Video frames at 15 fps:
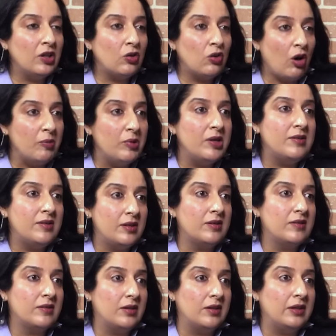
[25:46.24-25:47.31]
the common
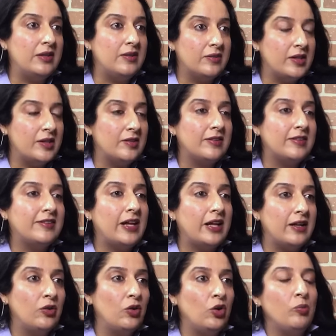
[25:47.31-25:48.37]
citizen these days is
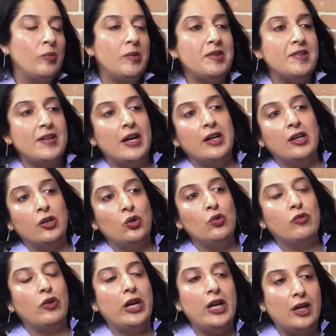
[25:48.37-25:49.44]
you know you may be standing in a queue
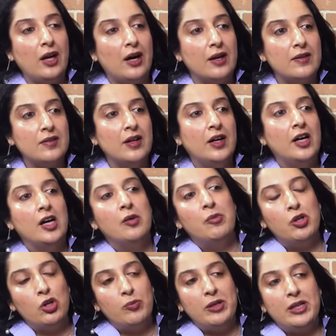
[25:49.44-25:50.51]
for eight hours, hmm.
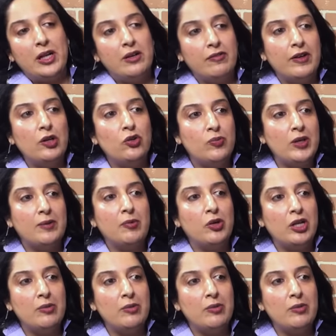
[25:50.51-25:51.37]
but you'd be terrified to speak about